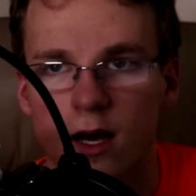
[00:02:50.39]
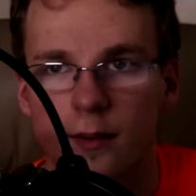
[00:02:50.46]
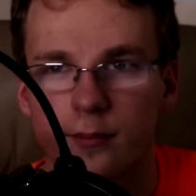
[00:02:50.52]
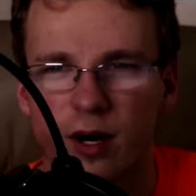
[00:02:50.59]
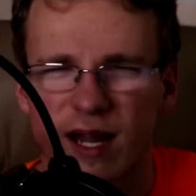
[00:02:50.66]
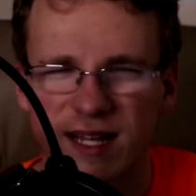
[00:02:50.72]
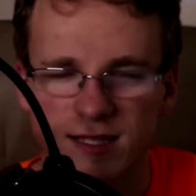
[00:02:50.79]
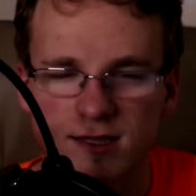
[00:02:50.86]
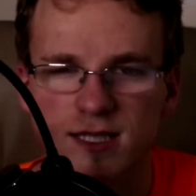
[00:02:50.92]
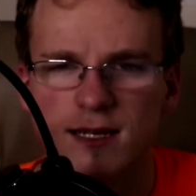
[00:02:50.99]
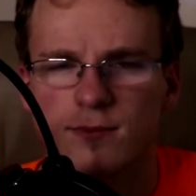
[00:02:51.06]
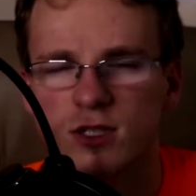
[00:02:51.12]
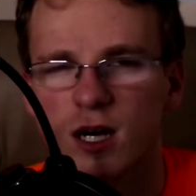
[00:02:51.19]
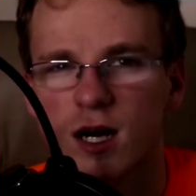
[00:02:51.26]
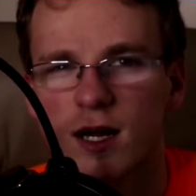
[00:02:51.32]
but at the
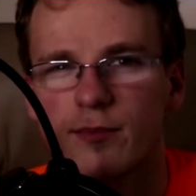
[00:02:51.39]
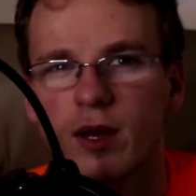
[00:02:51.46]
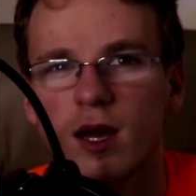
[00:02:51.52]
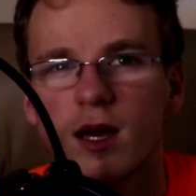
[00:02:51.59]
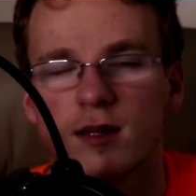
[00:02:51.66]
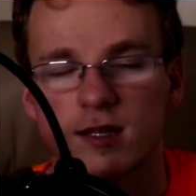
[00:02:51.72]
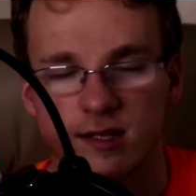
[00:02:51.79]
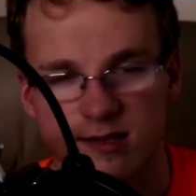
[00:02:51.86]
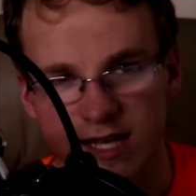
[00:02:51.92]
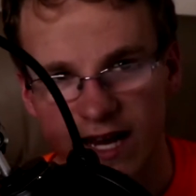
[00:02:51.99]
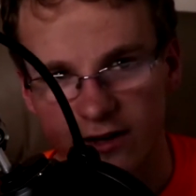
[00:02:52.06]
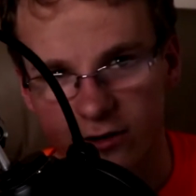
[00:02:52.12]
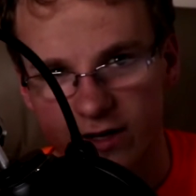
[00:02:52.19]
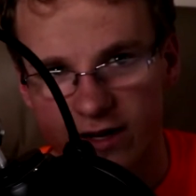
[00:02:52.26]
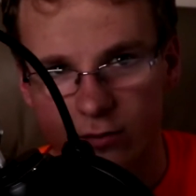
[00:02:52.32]
same time, the
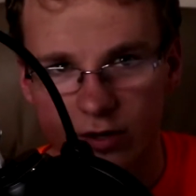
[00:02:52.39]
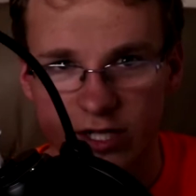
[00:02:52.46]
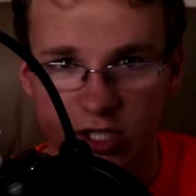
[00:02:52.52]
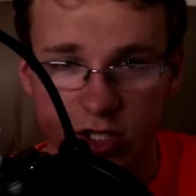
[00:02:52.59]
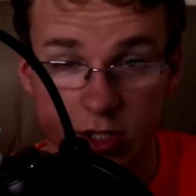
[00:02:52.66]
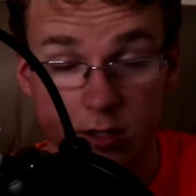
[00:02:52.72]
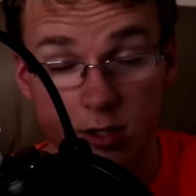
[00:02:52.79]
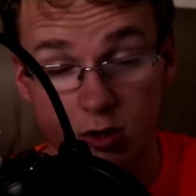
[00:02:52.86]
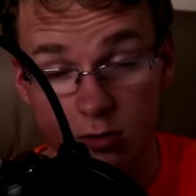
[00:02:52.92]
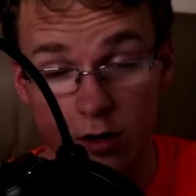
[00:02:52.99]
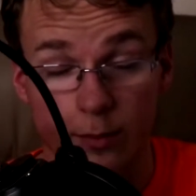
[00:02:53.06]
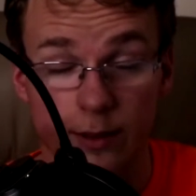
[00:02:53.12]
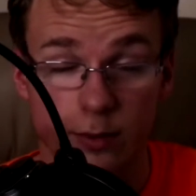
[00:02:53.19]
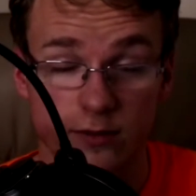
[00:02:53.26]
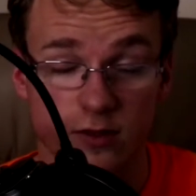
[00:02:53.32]
standard at which the Toronto
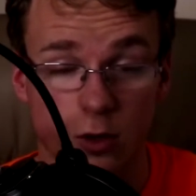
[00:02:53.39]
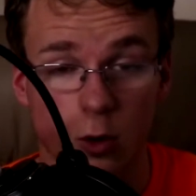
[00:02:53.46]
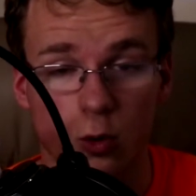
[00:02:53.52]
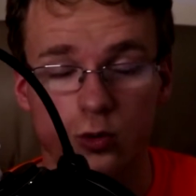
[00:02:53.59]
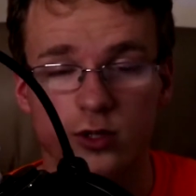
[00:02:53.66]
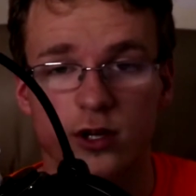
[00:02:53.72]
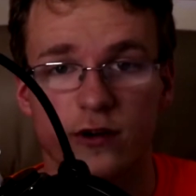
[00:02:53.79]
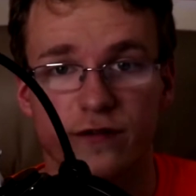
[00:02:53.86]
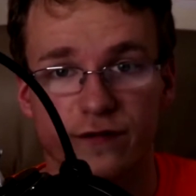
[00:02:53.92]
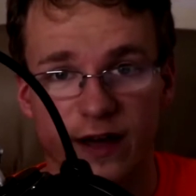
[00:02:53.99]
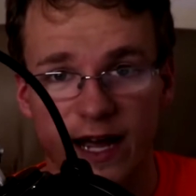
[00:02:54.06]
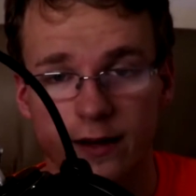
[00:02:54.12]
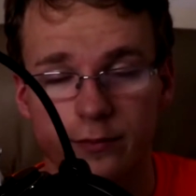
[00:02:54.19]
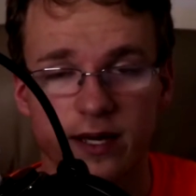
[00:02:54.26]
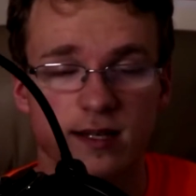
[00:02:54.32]
Maple Leafs hold their
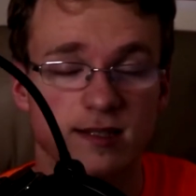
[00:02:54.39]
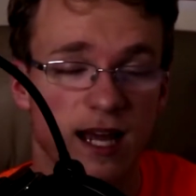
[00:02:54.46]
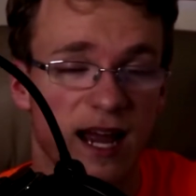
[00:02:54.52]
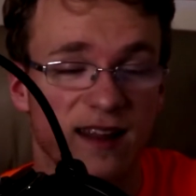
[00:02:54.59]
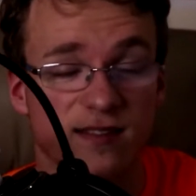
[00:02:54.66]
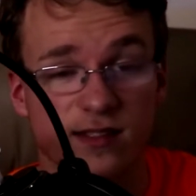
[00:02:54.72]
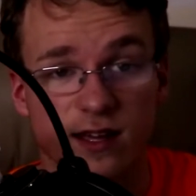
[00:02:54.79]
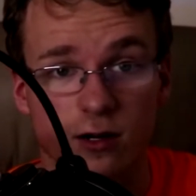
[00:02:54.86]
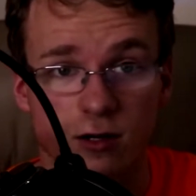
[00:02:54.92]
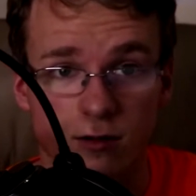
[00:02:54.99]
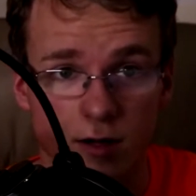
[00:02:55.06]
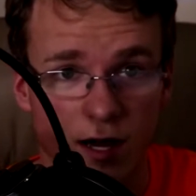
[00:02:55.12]
fan base and their